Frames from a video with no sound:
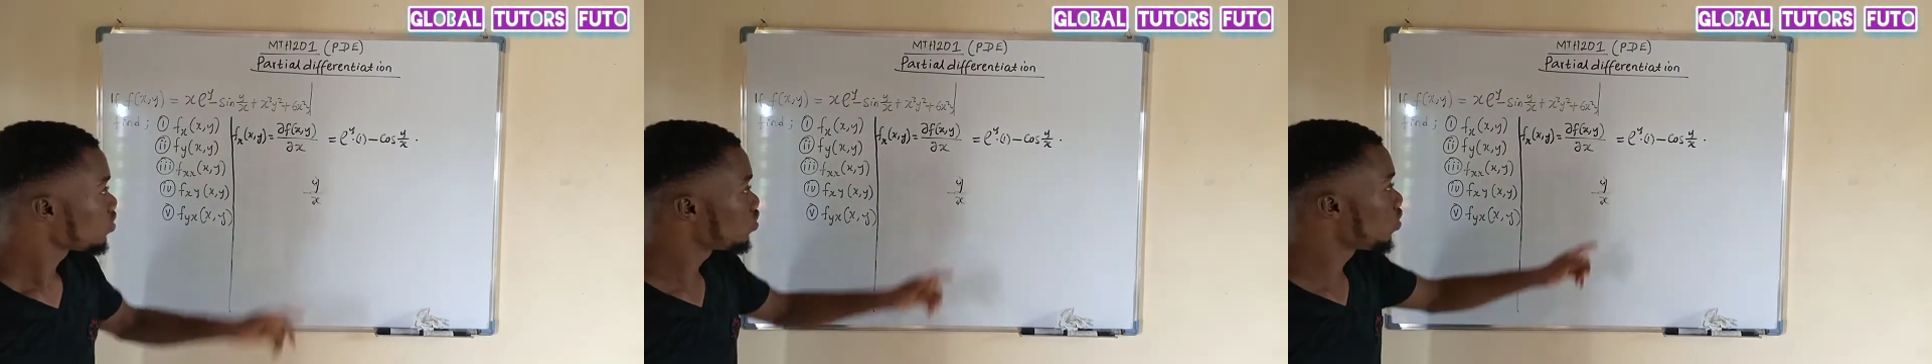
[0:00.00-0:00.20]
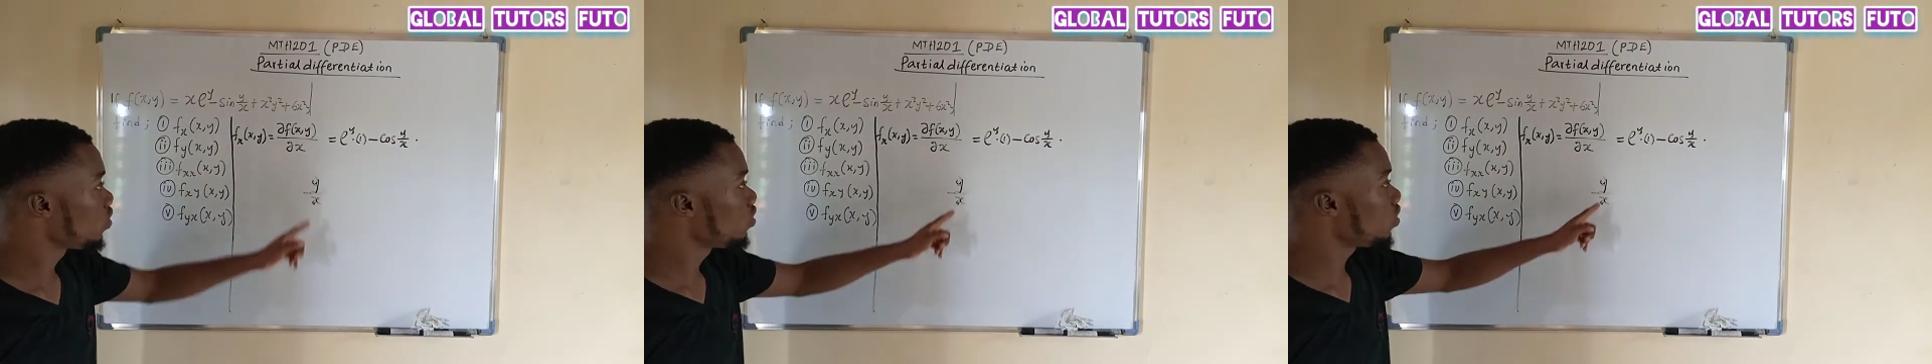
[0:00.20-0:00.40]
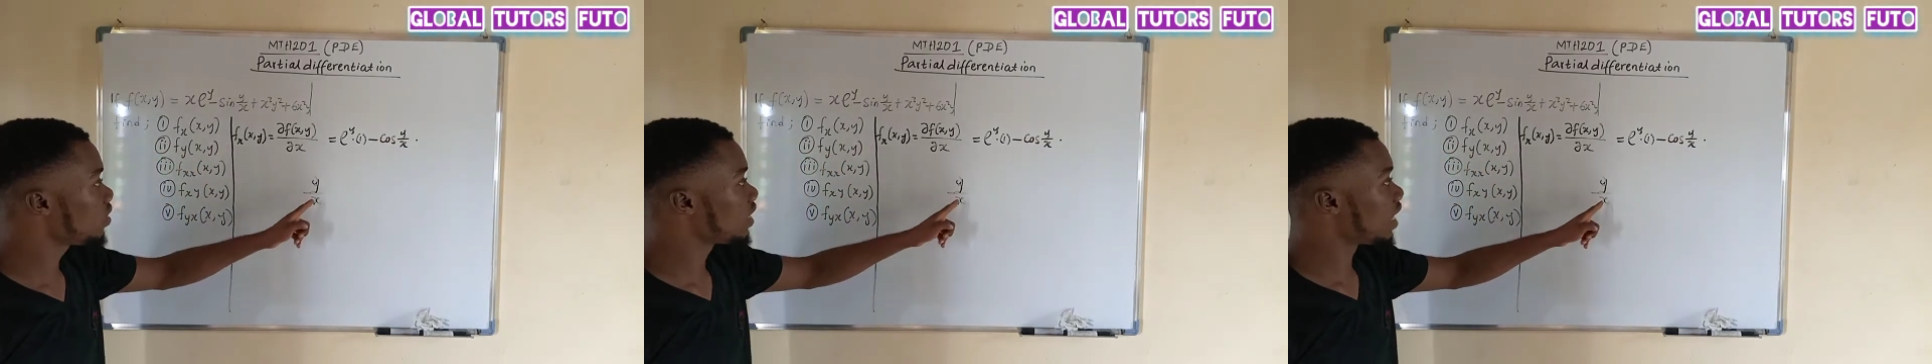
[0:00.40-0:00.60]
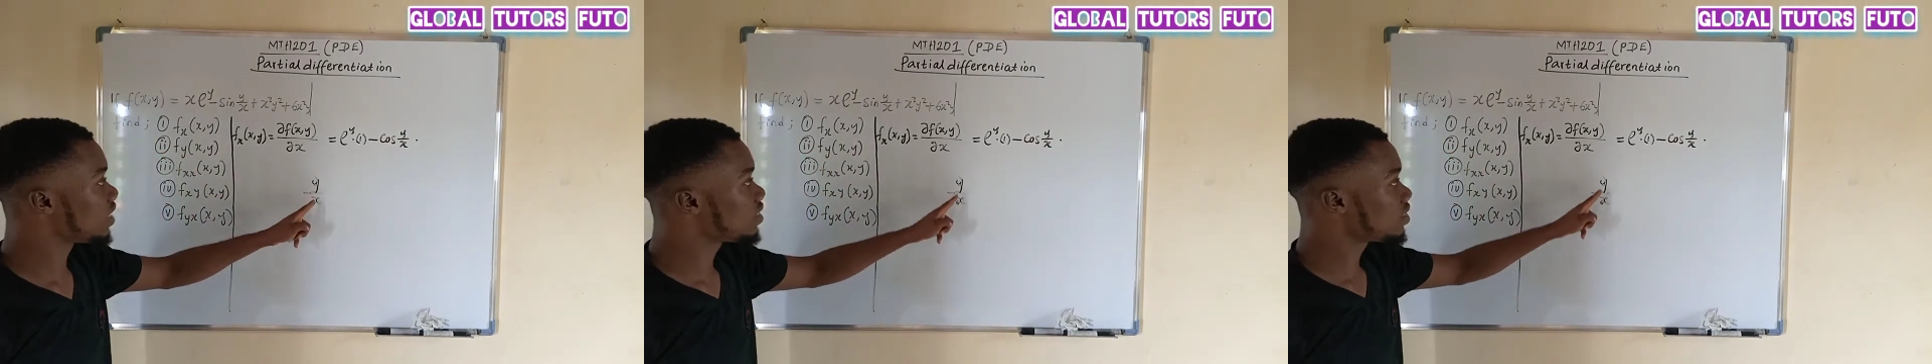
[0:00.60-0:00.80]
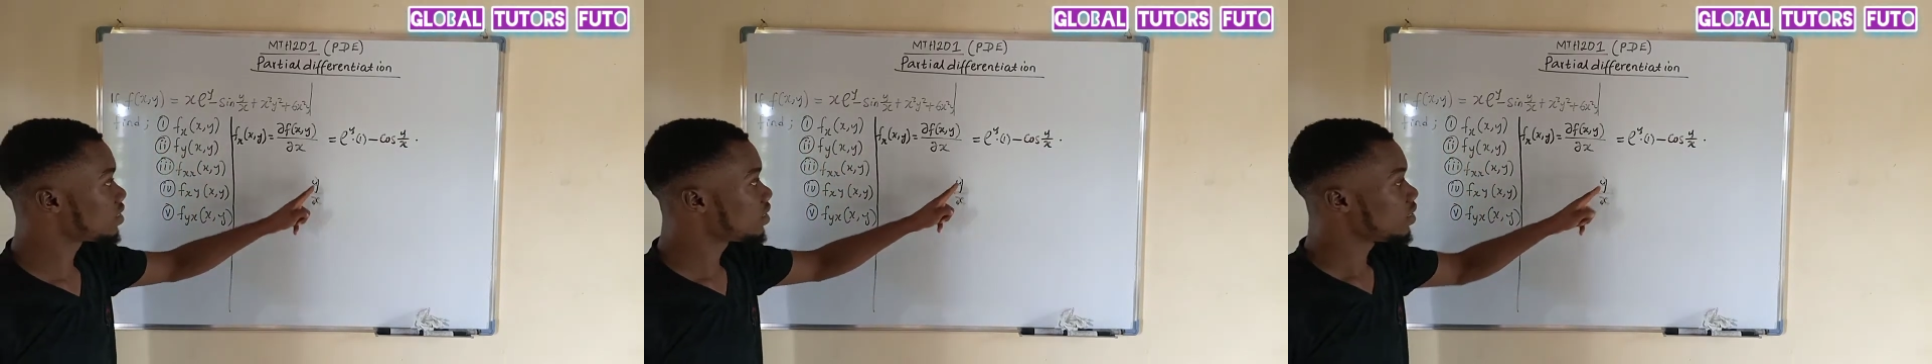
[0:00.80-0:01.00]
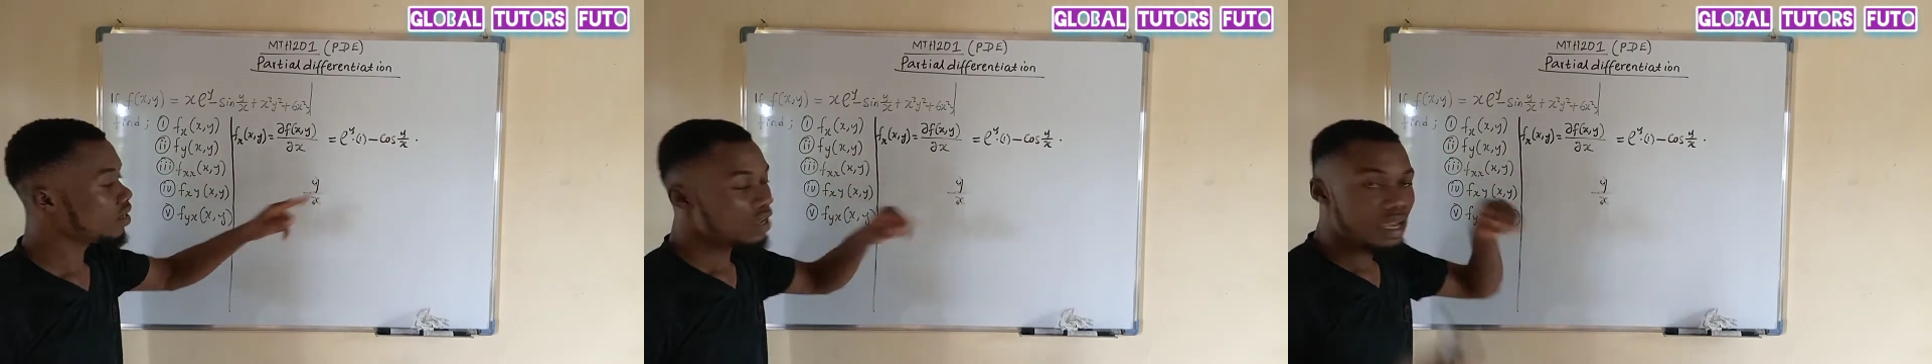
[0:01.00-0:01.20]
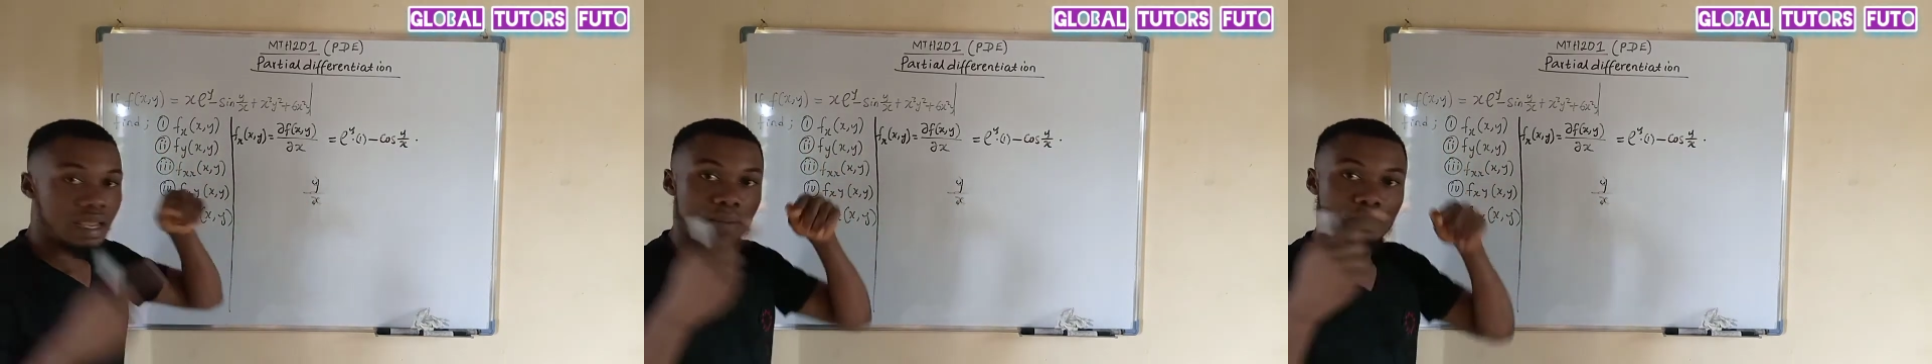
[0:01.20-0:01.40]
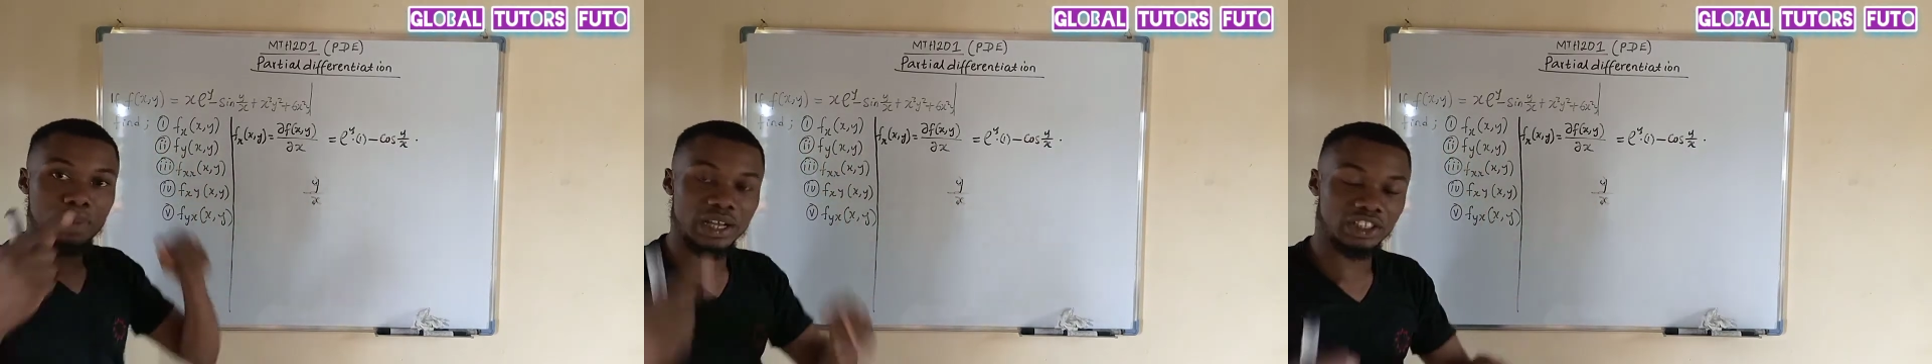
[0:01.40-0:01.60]
So you know that
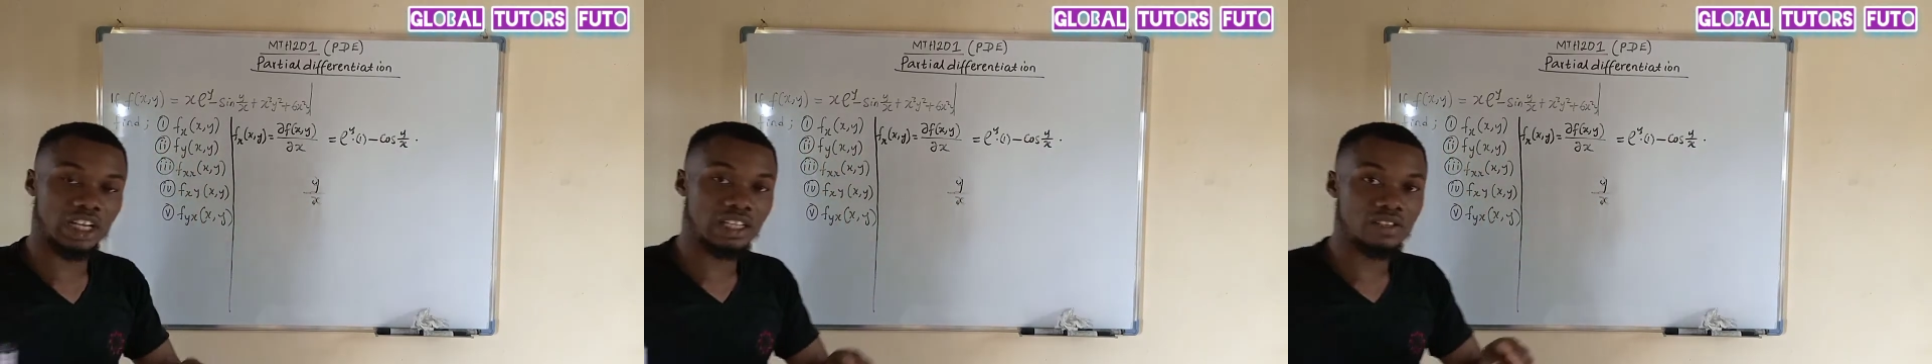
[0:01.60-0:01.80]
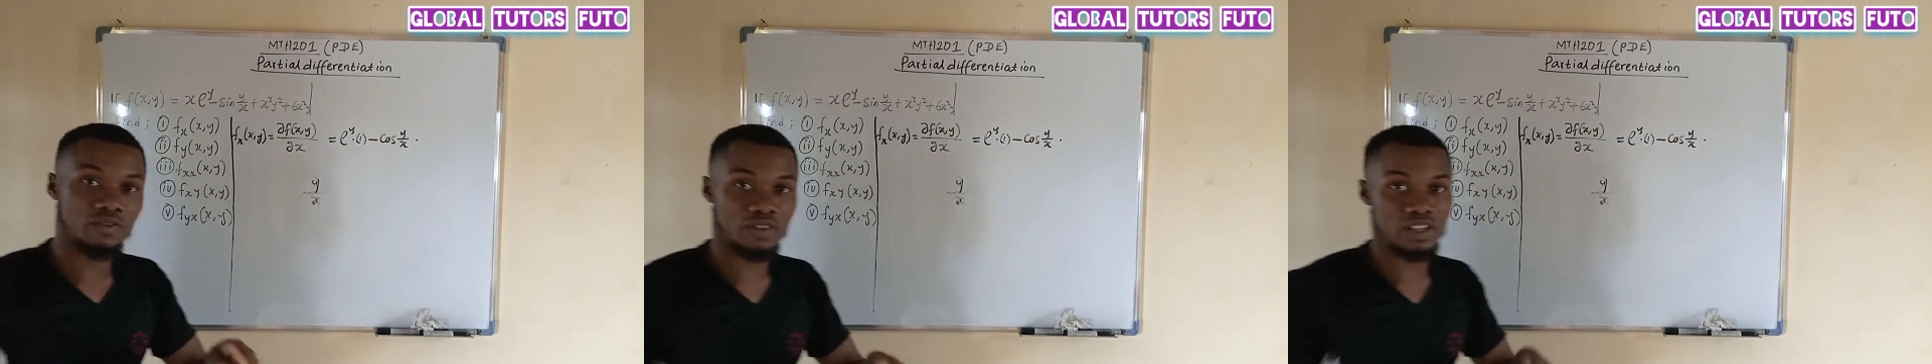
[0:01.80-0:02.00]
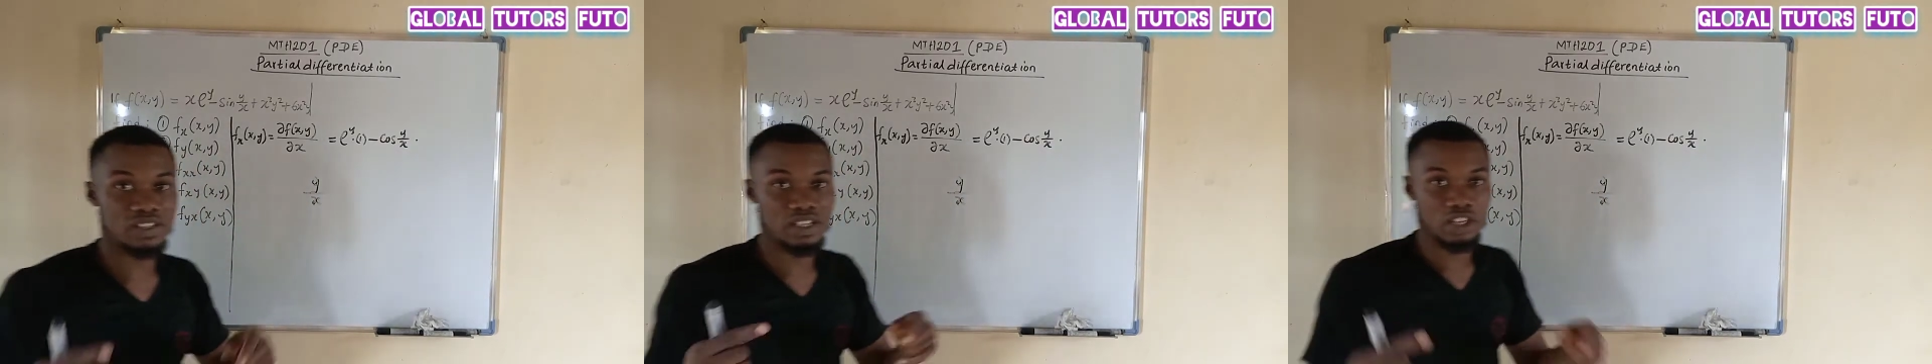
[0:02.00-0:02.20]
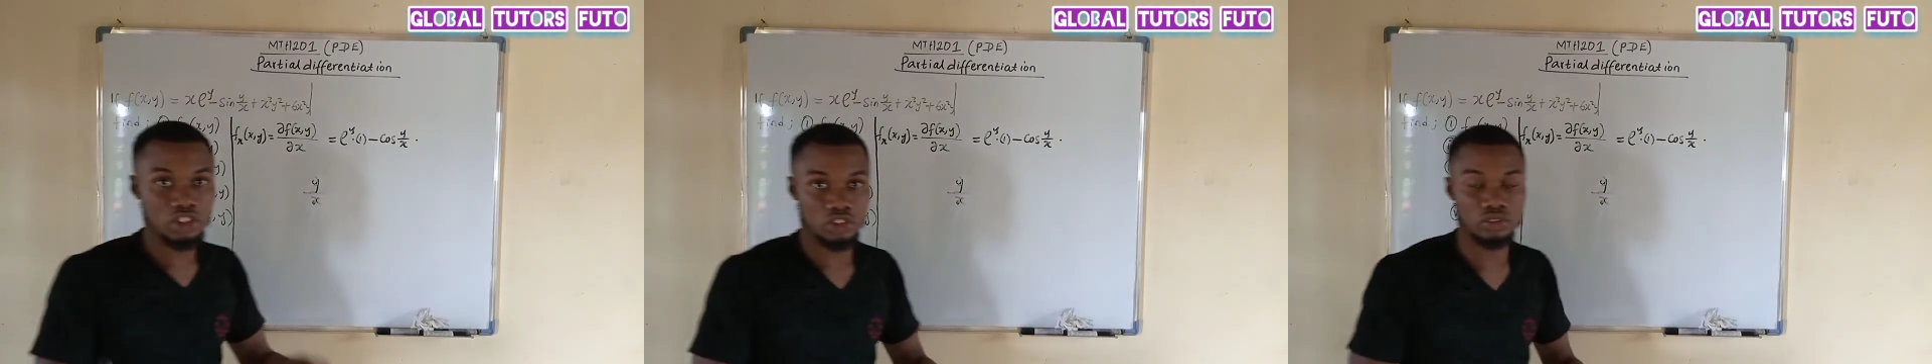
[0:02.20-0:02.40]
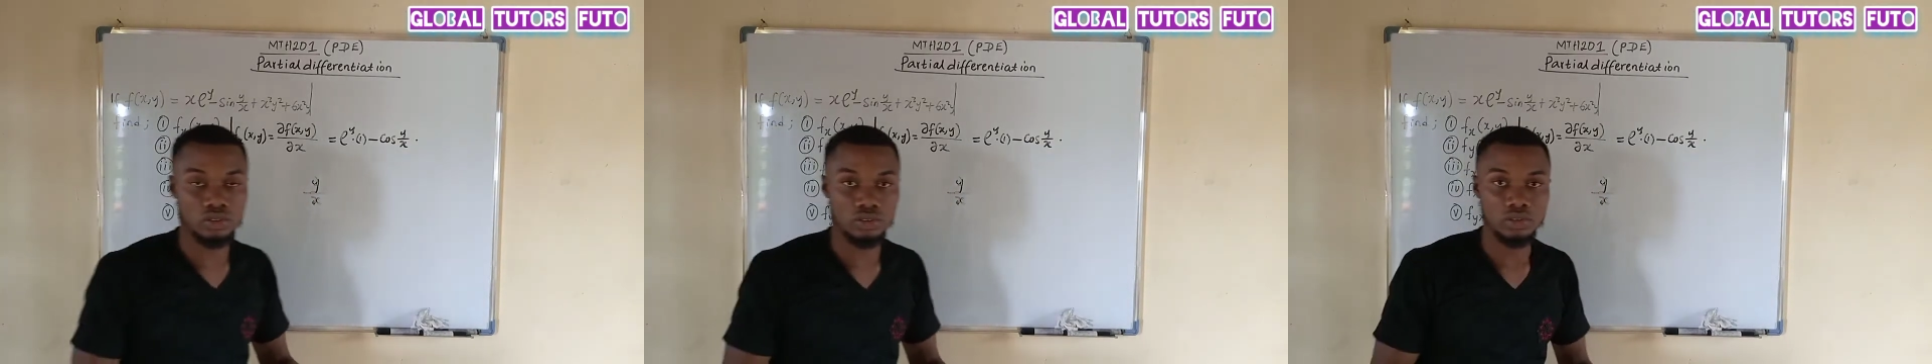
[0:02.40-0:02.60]
in partial differentiation,